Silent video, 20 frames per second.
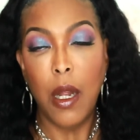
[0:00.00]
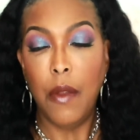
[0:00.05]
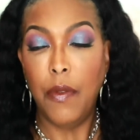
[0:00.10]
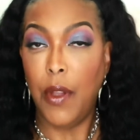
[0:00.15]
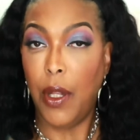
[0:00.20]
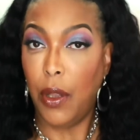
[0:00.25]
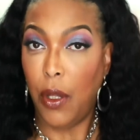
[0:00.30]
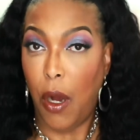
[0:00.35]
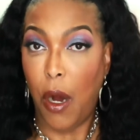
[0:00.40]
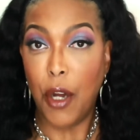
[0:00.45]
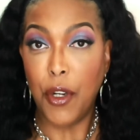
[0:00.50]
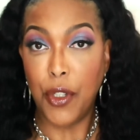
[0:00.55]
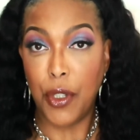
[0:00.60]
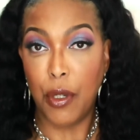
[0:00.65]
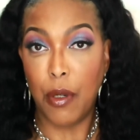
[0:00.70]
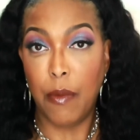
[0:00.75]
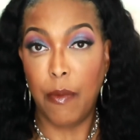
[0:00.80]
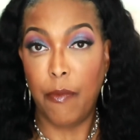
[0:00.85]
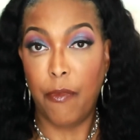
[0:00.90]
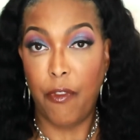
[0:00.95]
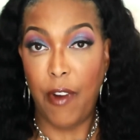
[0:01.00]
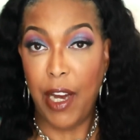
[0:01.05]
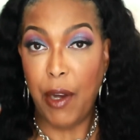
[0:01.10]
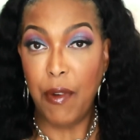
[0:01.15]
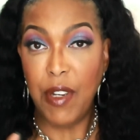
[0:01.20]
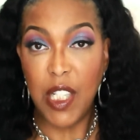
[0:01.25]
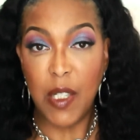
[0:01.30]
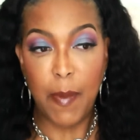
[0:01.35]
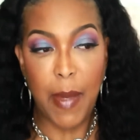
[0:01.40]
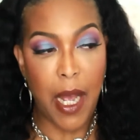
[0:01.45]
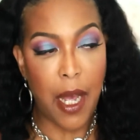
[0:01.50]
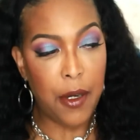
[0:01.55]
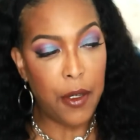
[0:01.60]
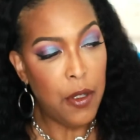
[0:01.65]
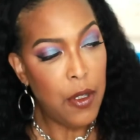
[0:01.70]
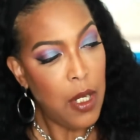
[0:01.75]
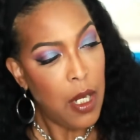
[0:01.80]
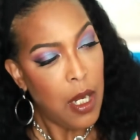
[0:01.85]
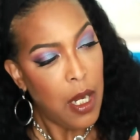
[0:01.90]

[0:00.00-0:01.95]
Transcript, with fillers: the larger fragrance bottle.